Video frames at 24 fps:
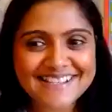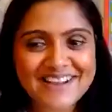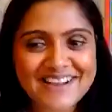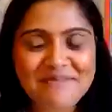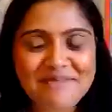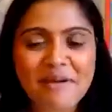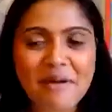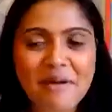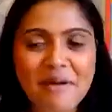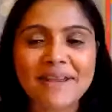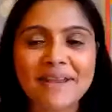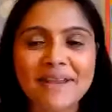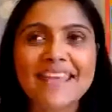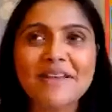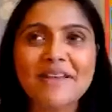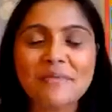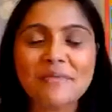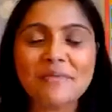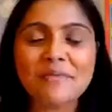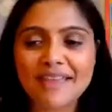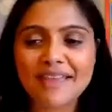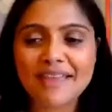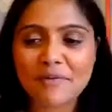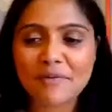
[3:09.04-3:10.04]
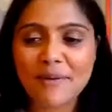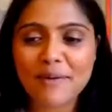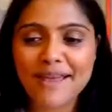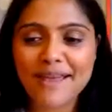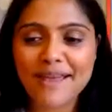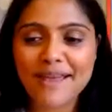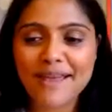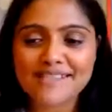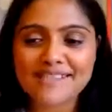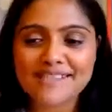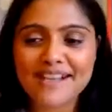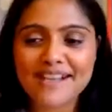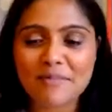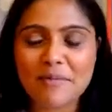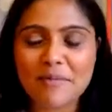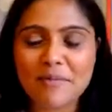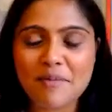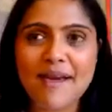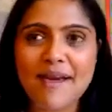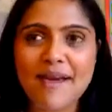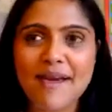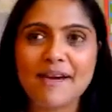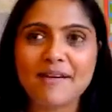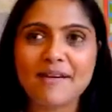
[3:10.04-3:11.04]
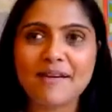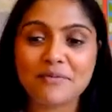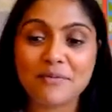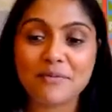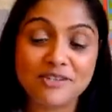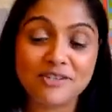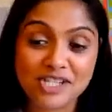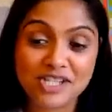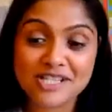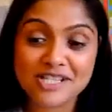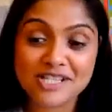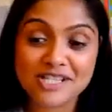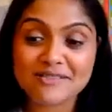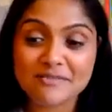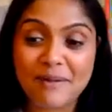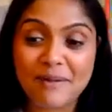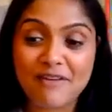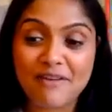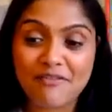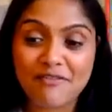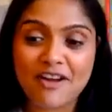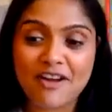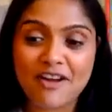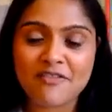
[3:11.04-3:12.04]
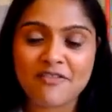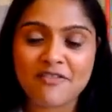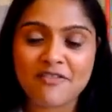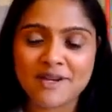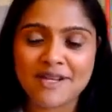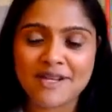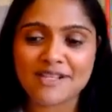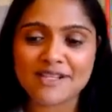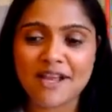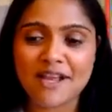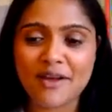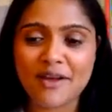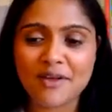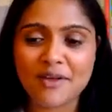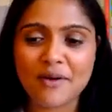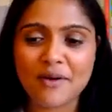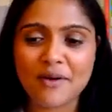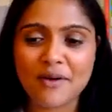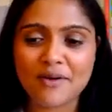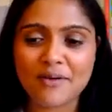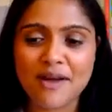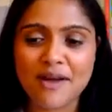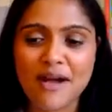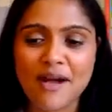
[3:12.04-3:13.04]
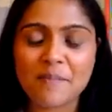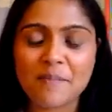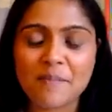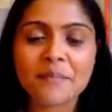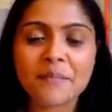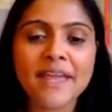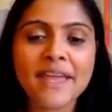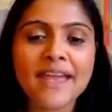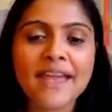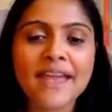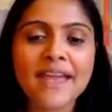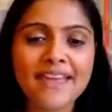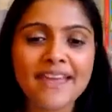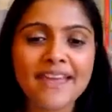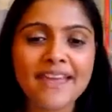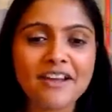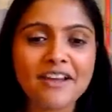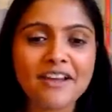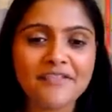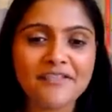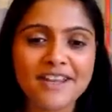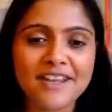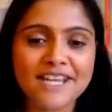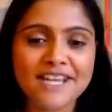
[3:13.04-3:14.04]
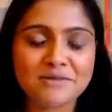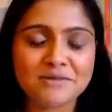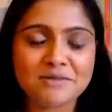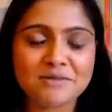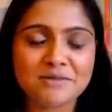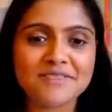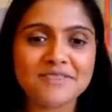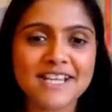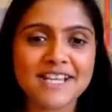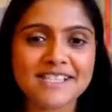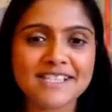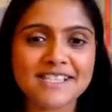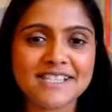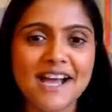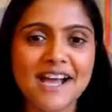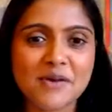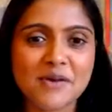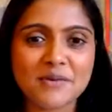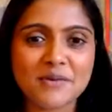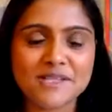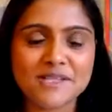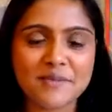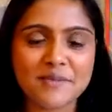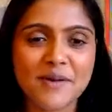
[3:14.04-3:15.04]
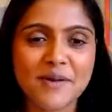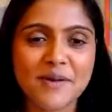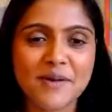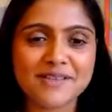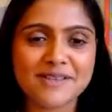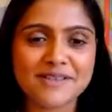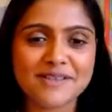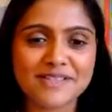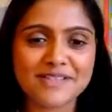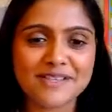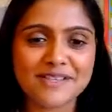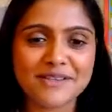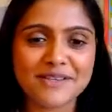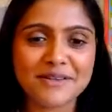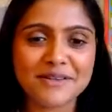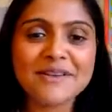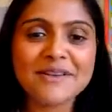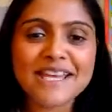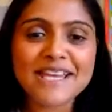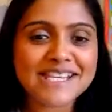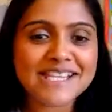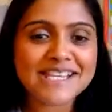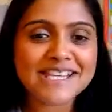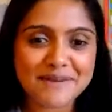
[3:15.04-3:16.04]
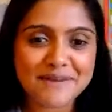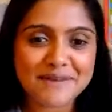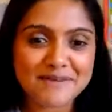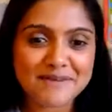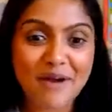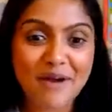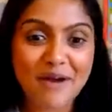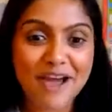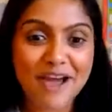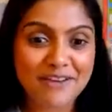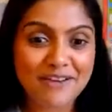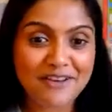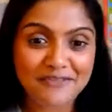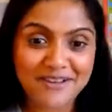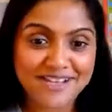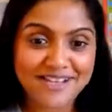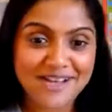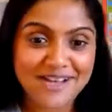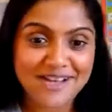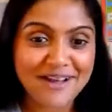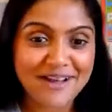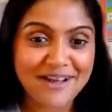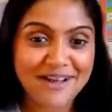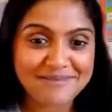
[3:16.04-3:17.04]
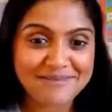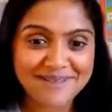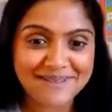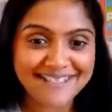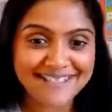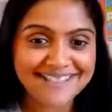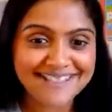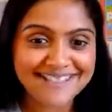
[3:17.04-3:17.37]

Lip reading: I mean, he wakes up just about 5 minutes ago. He woke up, and I finished with Dada at 2:15, so it's perfect timing.